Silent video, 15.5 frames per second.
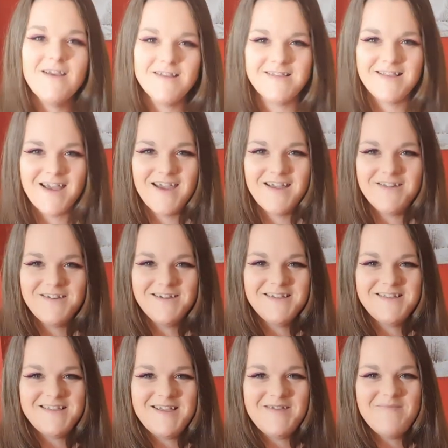excited. You
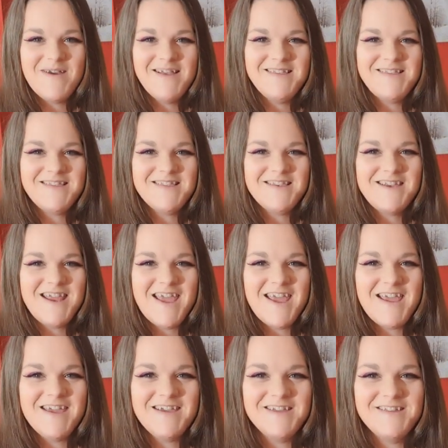
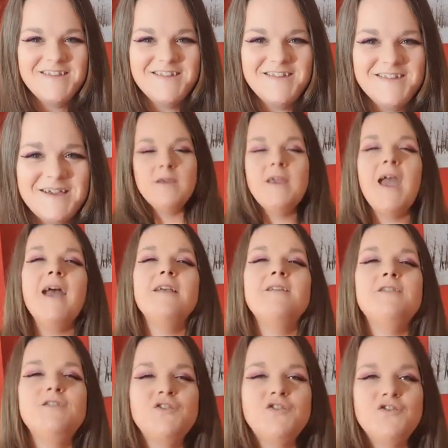can see my
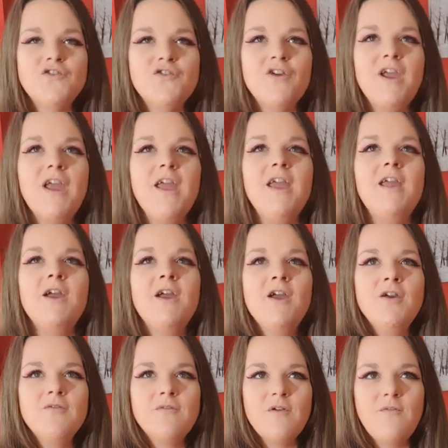snitch. Yes, the tree
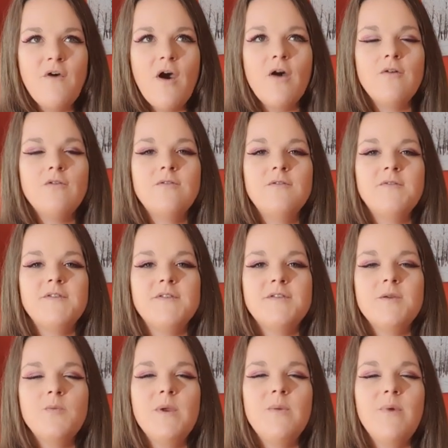revolves.
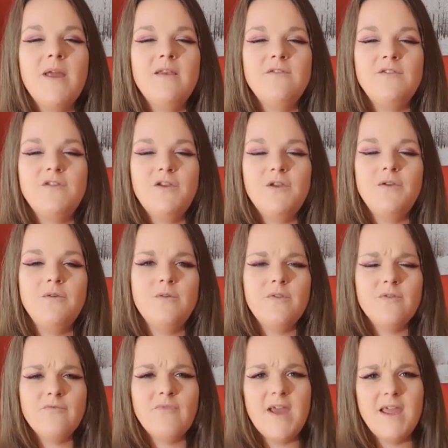We went to
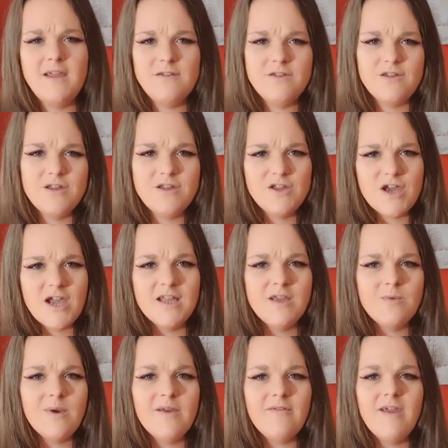the range in
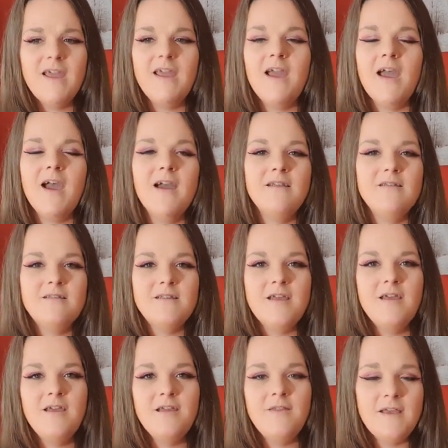January and
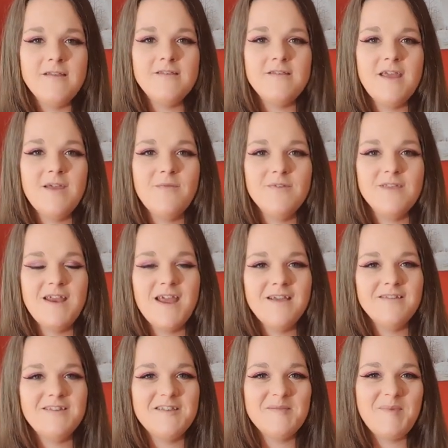this thing was the
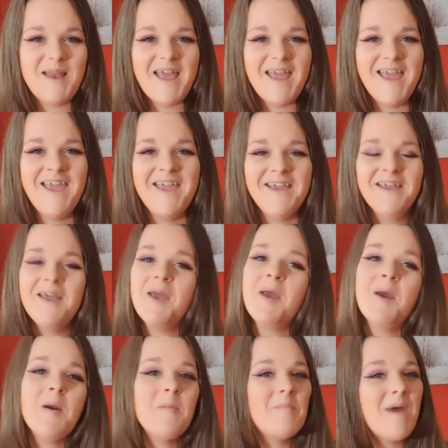next display.
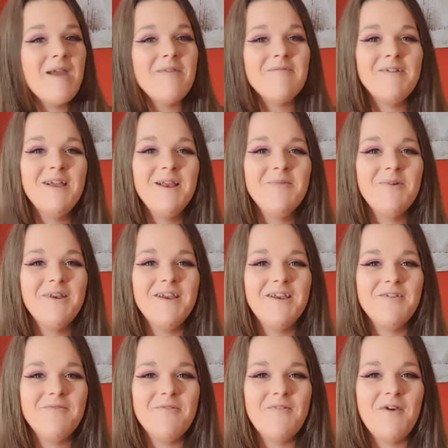Matt really wanted
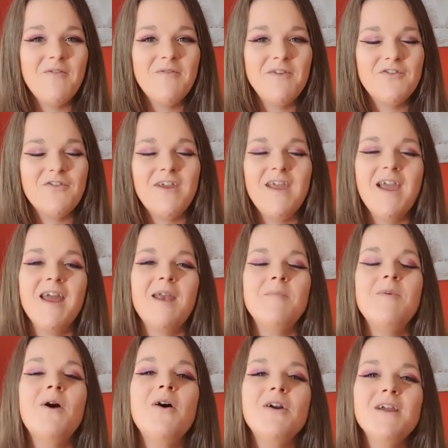a revolving tree, and
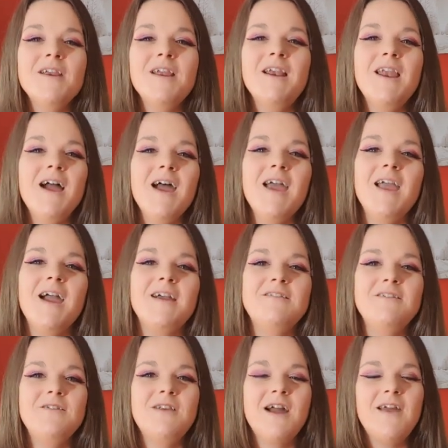I'm not gonna lie, I
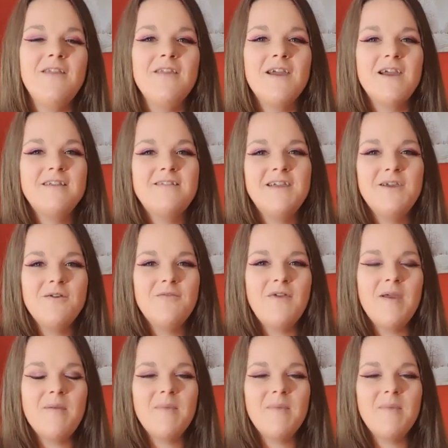do like the idea of it,